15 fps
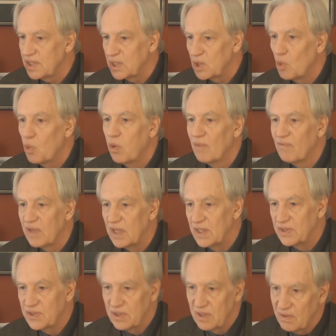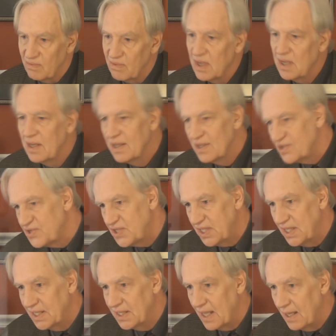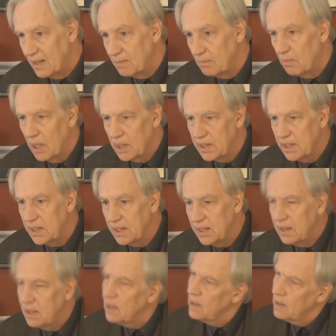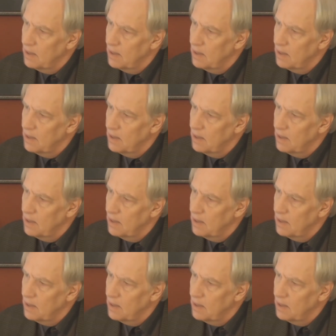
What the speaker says: equivalent of CNN Money